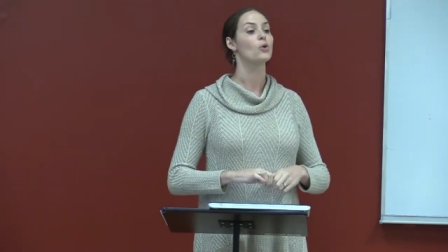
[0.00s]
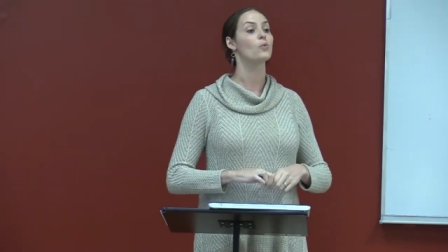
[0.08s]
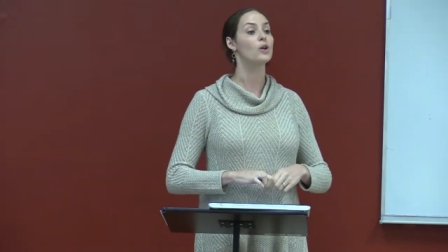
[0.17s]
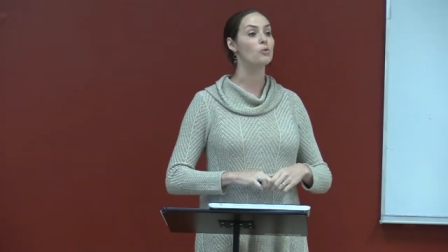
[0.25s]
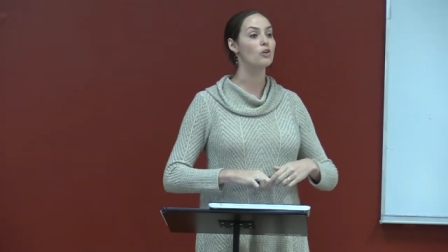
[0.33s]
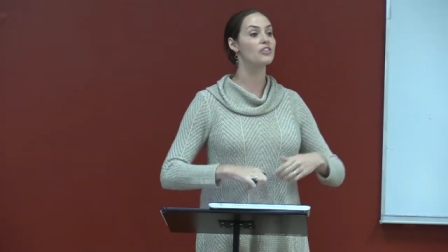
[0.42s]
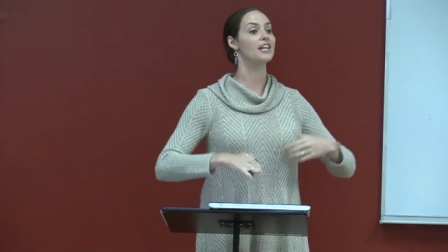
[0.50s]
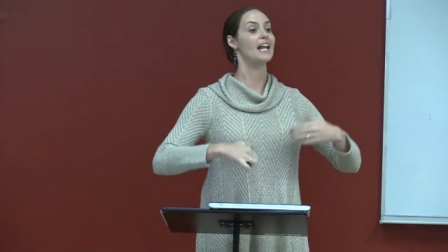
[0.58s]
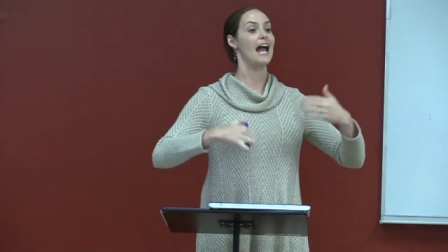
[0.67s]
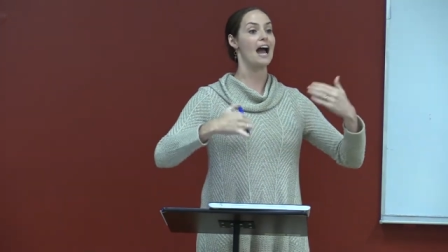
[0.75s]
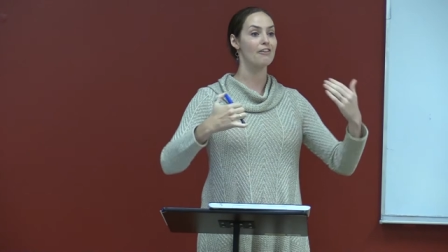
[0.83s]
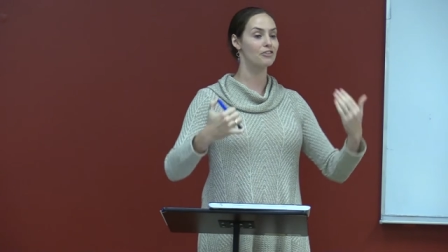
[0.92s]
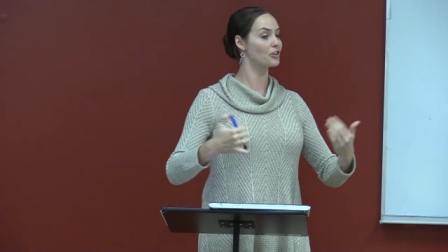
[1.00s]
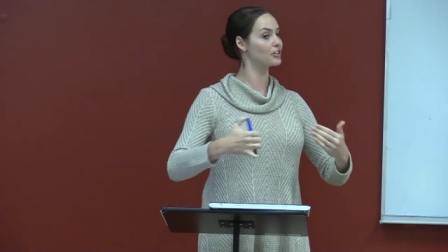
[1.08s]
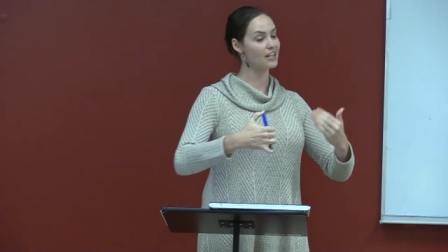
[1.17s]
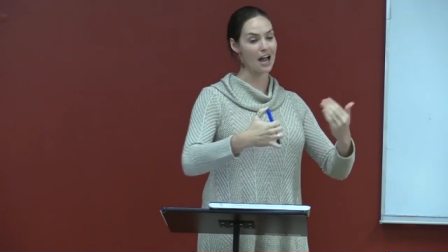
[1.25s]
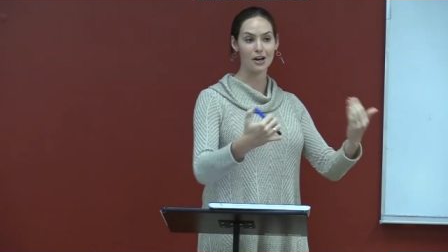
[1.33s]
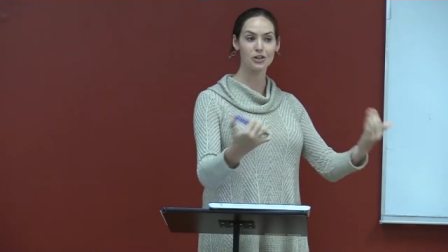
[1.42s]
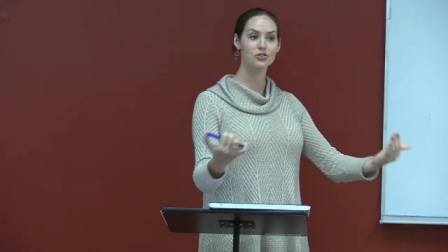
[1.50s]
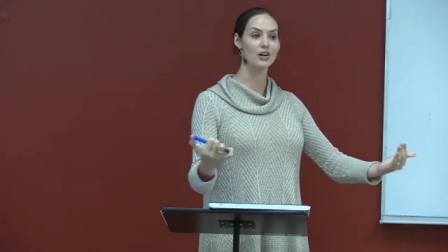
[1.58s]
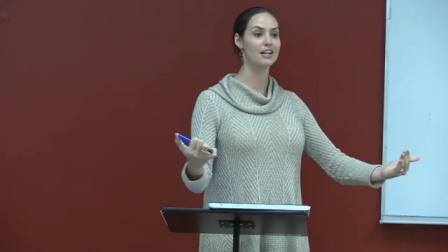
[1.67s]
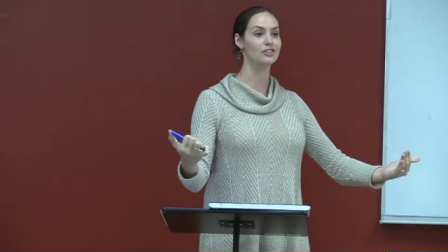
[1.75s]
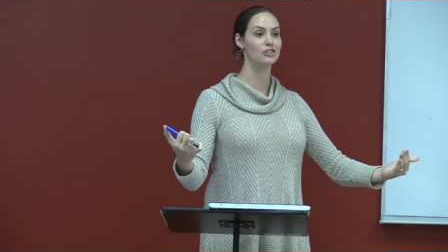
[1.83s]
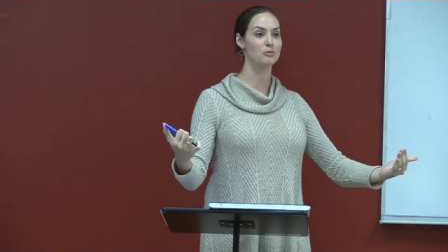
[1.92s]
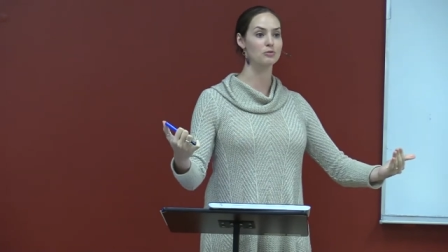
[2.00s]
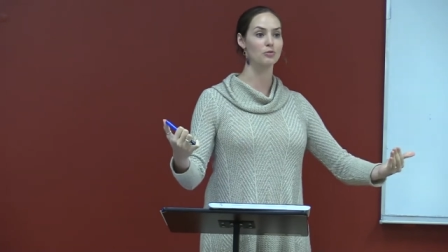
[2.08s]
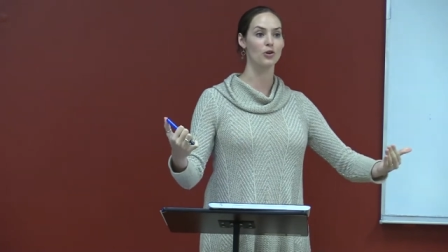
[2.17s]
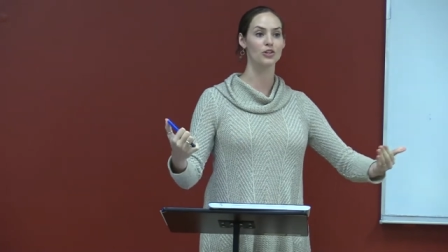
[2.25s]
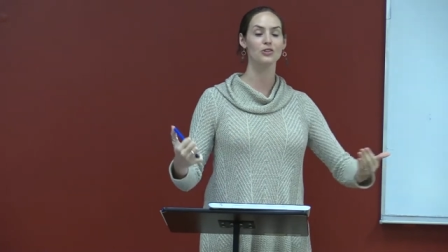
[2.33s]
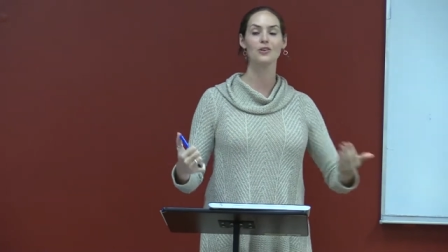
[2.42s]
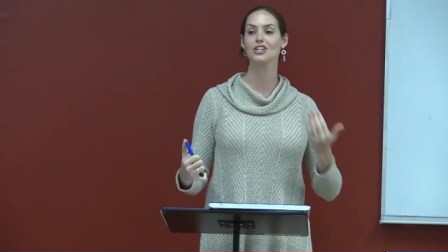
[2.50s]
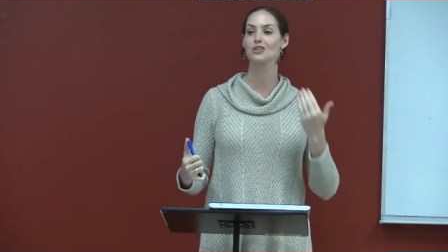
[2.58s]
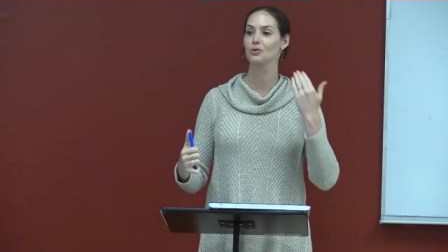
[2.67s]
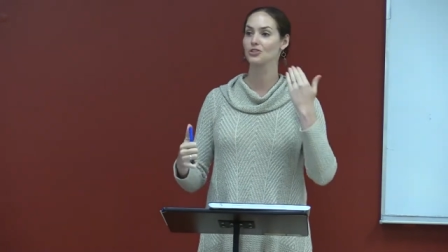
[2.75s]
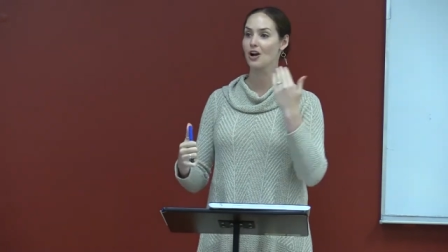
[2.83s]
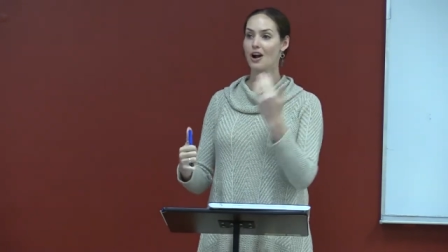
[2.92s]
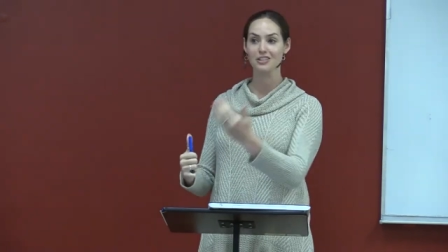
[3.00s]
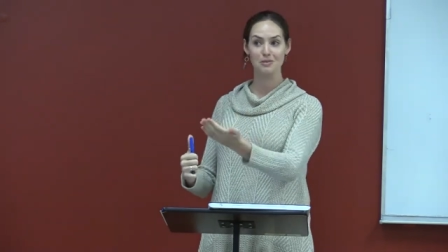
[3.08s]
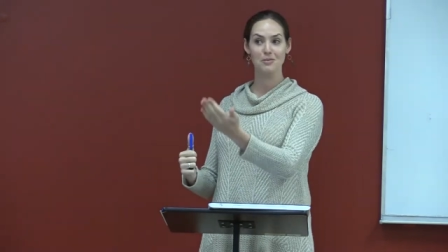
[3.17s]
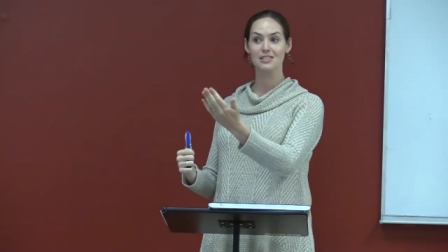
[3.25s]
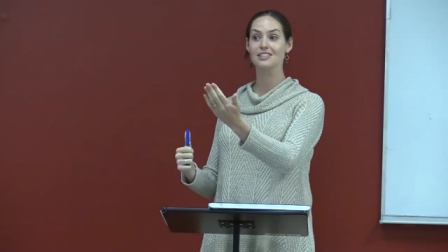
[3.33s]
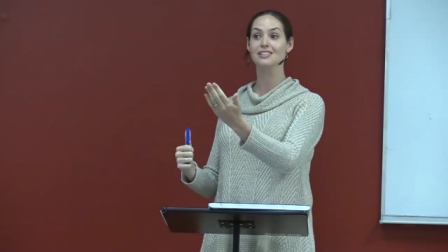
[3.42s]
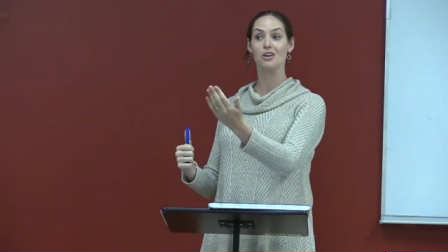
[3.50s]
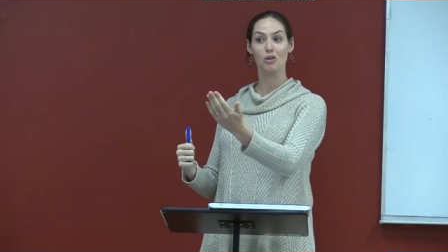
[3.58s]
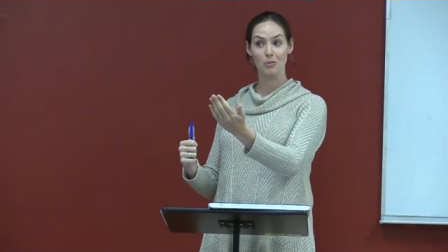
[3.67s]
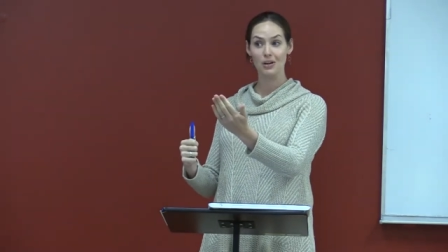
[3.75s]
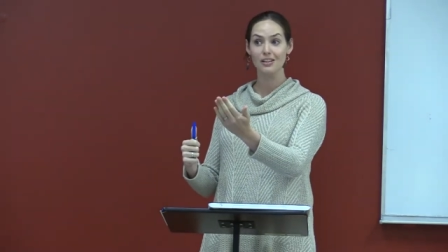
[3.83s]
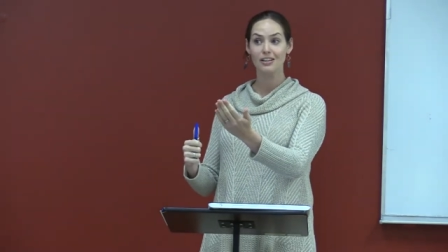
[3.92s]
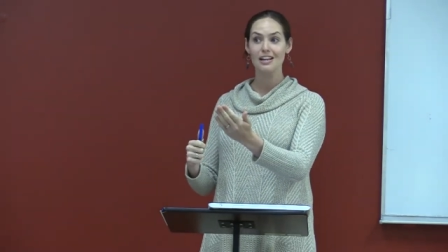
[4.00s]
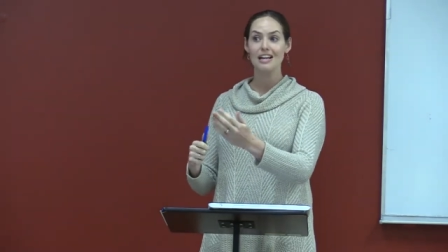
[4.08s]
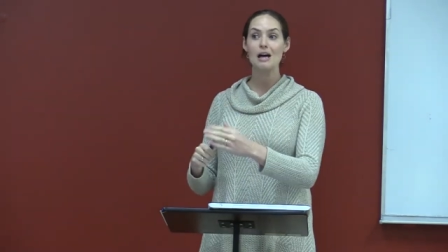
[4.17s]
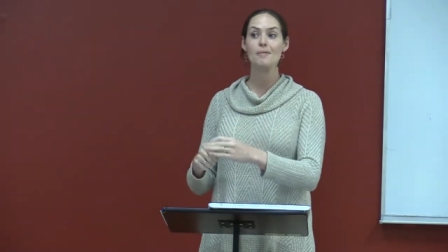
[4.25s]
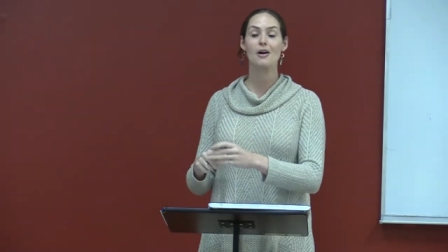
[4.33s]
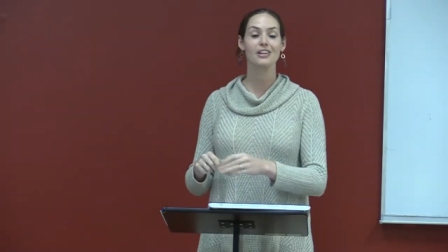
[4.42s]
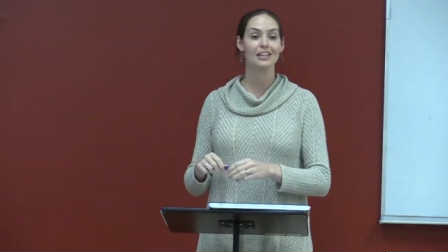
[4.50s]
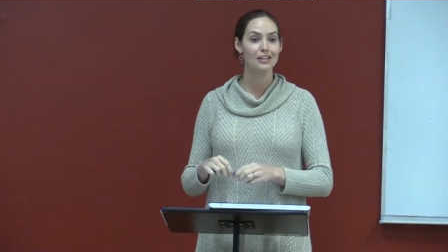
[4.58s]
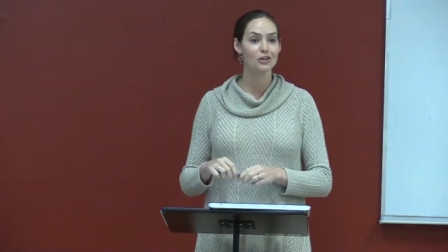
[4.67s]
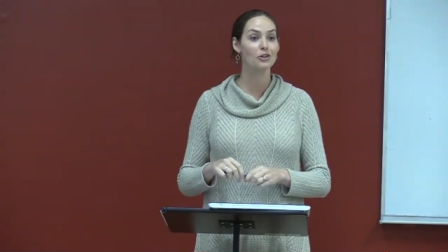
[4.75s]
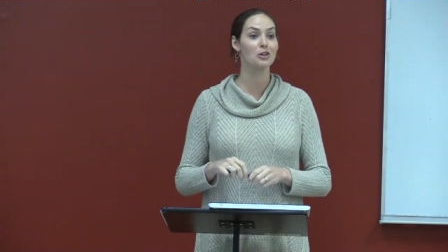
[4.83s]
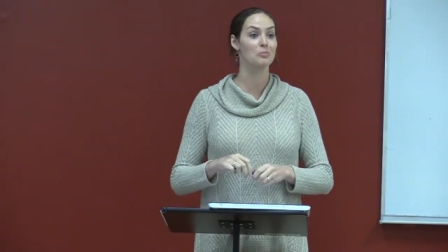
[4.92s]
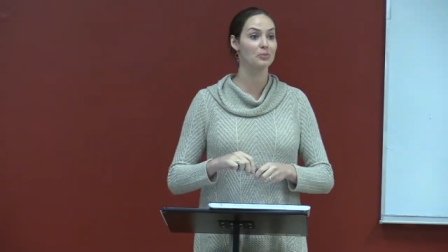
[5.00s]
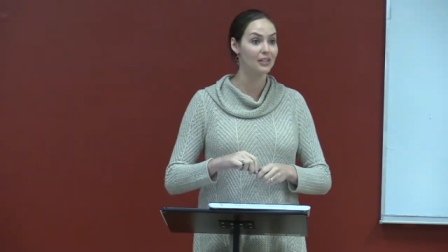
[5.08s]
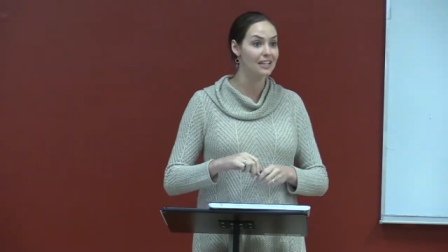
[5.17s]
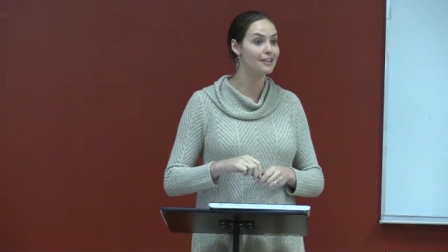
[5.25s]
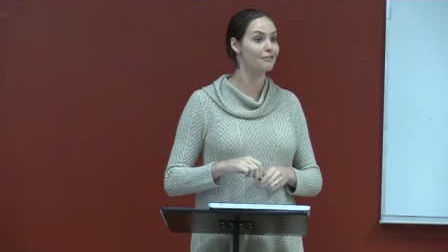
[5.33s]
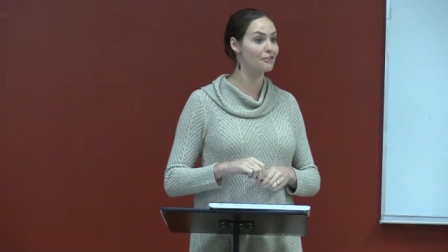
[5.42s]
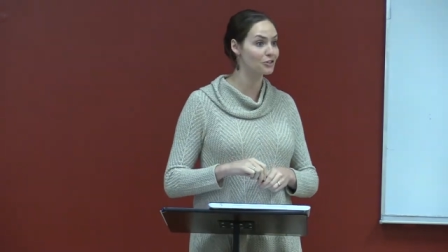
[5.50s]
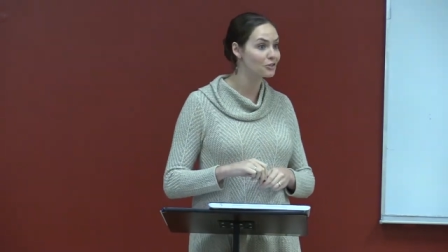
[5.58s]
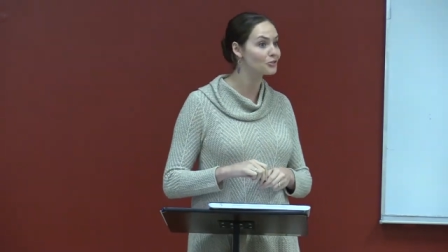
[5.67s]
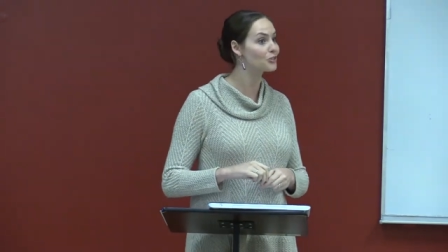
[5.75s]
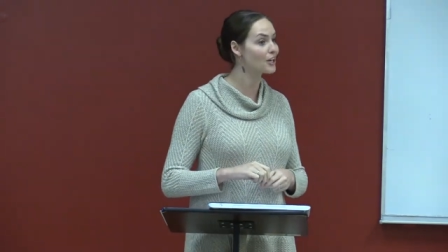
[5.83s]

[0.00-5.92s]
We will then have your entire transcript for you, and you will talk to Missus Gilbert about getting your complete official